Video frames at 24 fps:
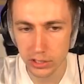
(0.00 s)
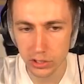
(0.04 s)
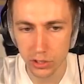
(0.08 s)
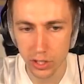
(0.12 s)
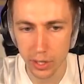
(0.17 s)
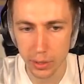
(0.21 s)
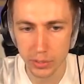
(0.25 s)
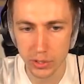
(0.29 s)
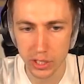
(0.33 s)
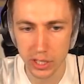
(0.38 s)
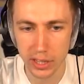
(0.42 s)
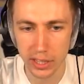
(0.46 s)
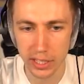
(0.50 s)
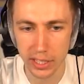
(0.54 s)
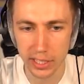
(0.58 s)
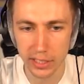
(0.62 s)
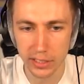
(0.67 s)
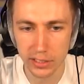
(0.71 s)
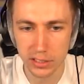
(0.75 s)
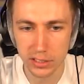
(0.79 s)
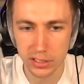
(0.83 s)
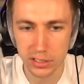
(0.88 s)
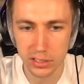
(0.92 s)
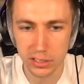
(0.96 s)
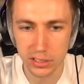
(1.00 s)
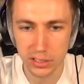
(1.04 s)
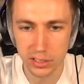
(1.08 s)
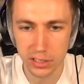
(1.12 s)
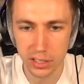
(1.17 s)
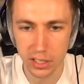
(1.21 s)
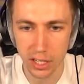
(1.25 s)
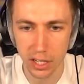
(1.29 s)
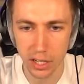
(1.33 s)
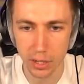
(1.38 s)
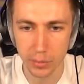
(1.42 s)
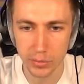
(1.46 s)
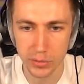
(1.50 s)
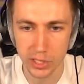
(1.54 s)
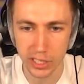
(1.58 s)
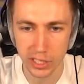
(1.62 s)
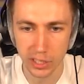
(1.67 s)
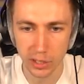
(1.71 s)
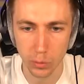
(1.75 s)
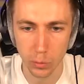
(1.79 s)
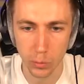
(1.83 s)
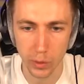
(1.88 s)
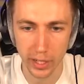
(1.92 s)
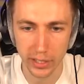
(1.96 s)
grams of this. I'm
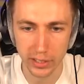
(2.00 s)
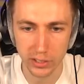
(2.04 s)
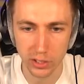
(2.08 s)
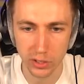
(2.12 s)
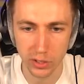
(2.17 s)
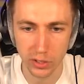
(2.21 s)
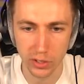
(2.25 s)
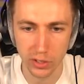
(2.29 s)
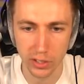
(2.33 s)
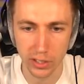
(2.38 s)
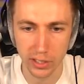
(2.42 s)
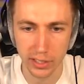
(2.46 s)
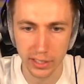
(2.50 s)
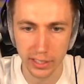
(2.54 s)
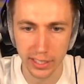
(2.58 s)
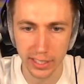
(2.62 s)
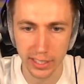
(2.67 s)
taking way too long, aren't